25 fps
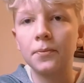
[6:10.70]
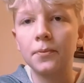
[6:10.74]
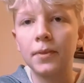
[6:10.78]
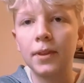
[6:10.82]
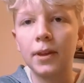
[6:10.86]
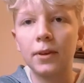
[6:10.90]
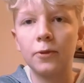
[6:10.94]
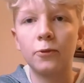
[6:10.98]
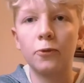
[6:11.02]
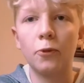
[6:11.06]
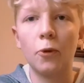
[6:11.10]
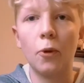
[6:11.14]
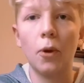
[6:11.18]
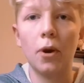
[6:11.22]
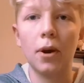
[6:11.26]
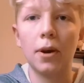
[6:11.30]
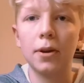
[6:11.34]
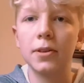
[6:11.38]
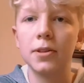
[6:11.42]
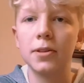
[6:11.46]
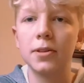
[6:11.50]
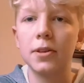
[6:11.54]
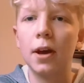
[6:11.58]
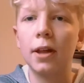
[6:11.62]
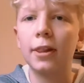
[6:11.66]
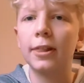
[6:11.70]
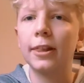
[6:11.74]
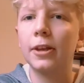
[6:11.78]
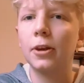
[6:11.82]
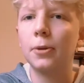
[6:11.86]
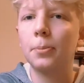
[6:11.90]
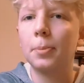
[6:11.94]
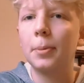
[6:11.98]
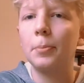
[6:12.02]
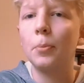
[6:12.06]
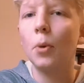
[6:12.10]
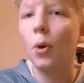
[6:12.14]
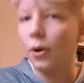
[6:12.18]
for a little
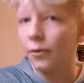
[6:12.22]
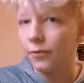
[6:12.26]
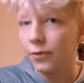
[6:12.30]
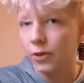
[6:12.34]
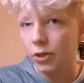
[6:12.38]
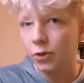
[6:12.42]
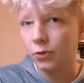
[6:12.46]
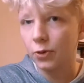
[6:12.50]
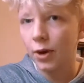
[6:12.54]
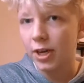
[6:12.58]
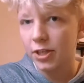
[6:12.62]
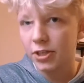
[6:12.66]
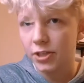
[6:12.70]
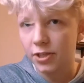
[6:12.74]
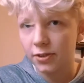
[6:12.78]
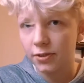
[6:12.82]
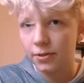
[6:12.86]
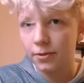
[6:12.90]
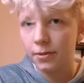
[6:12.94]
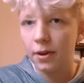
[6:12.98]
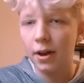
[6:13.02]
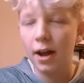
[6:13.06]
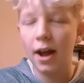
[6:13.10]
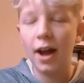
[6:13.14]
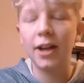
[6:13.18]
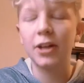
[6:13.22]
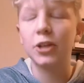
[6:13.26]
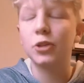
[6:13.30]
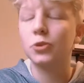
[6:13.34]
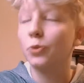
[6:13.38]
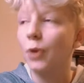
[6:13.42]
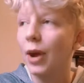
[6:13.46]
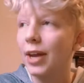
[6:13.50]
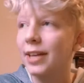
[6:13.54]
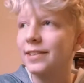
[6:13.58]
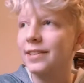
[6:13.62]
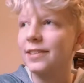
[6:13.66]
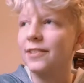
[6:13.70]
bit more of an
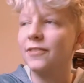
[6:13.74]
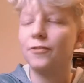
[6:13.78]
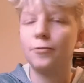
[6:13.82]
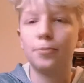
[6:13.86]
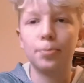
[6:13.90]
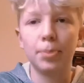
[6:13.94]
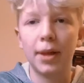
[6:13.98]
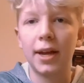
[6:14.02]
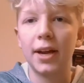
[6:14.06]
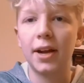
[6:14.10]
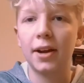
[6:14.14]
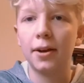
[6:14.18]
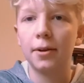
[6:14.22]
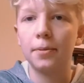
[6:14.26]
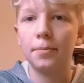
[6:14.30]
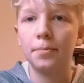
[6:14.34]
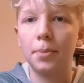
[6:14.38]
aggressive player,